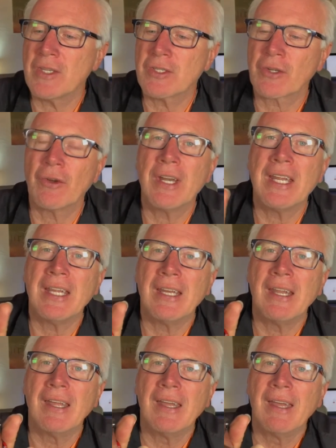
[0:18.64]

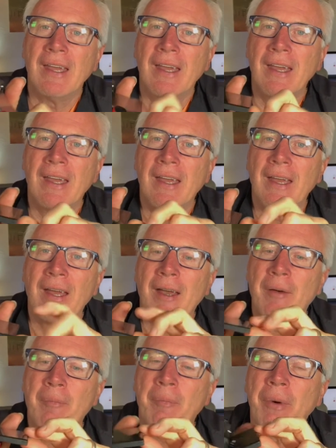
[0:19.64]
screen.
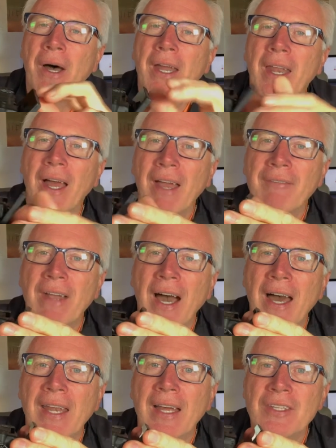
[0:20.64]
But I've
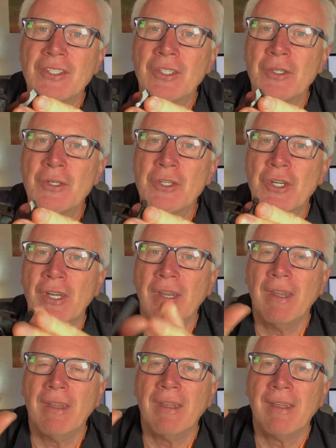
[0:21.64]
got a
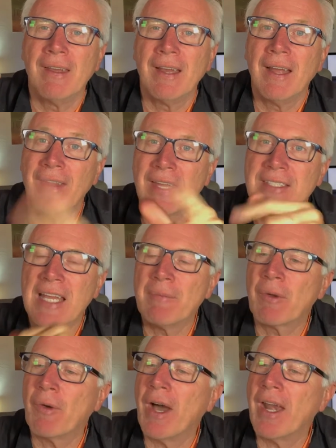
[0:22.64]
solution, and that's
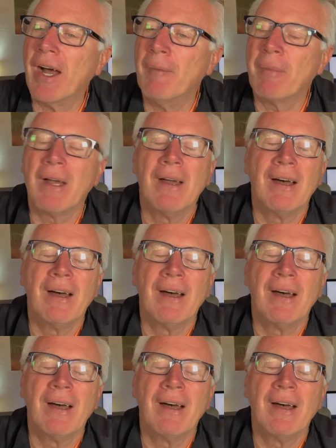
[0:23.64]
coming right up.